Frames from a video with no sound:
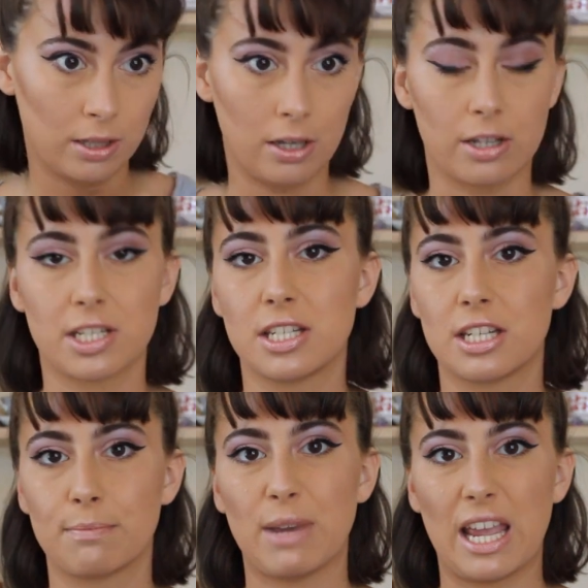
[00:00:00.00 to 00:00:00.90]
the
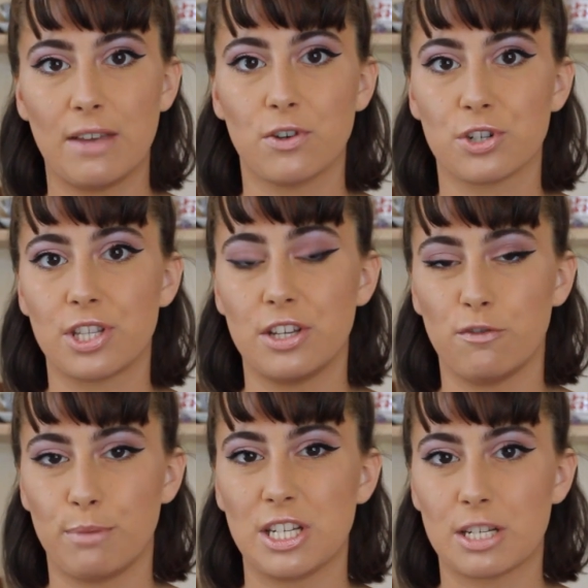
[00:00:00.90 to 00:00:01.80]
autistic behaviors that
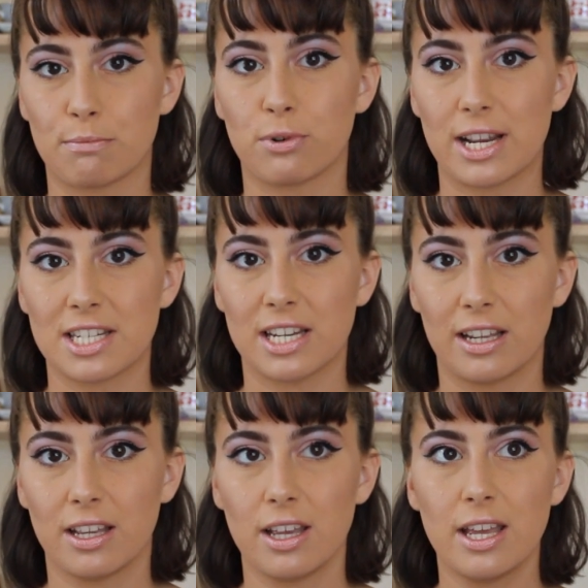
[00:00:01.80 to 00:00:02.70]
you've been
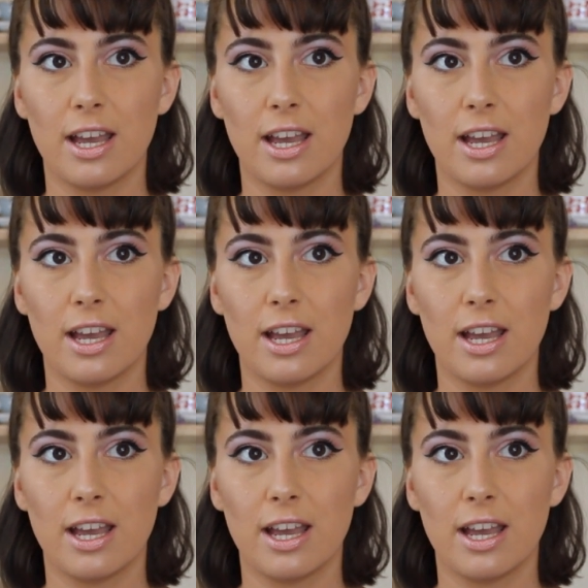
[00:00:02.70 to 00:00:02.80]
suppressing